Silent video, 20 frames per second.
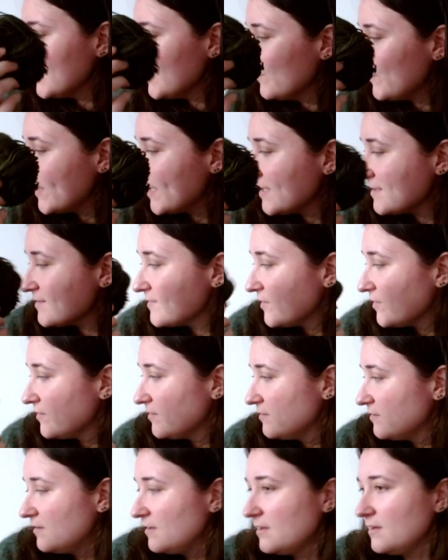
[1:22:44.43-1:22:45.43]
But yeah,
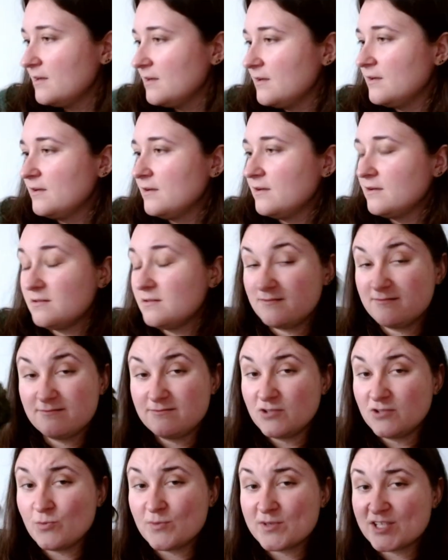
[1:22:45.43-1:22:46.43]
so
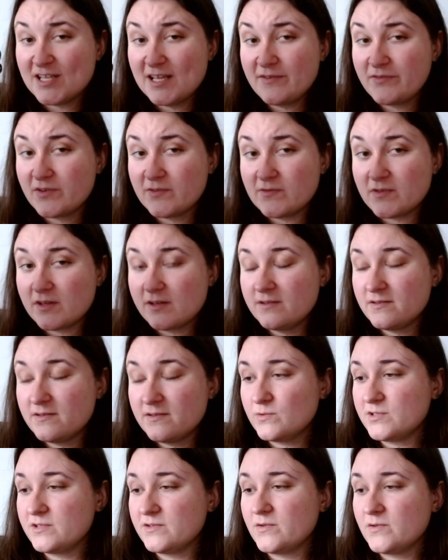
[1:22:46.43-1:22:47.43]
not much left of this,
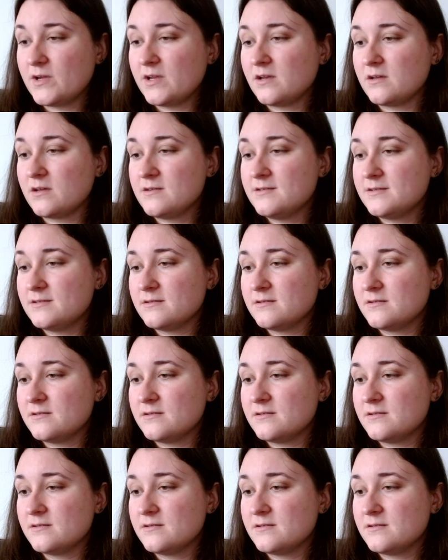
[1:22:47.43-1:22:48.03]
which is quite nice,